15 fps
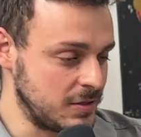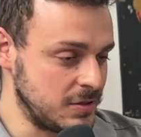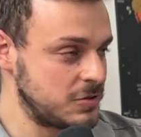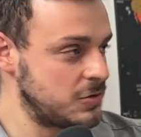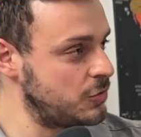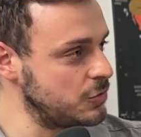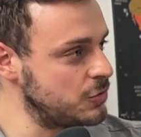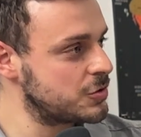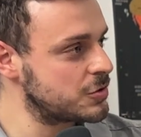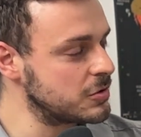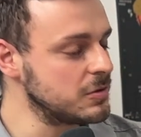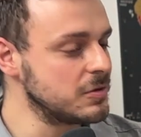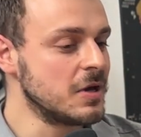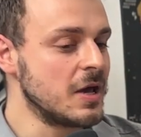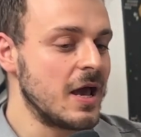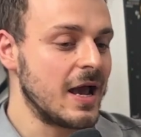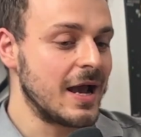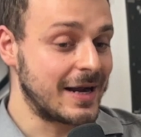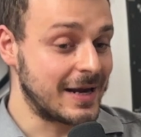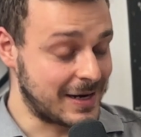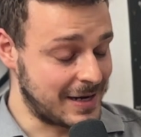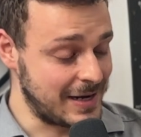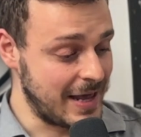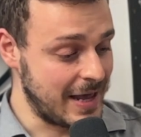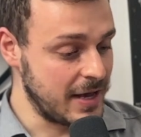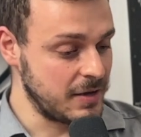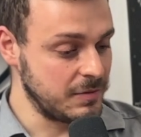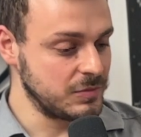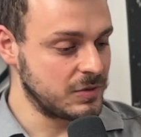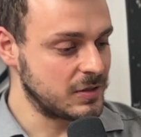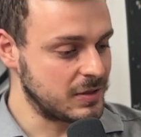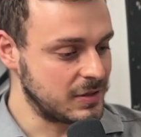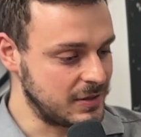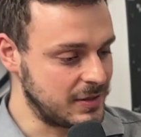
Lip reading: institution claimed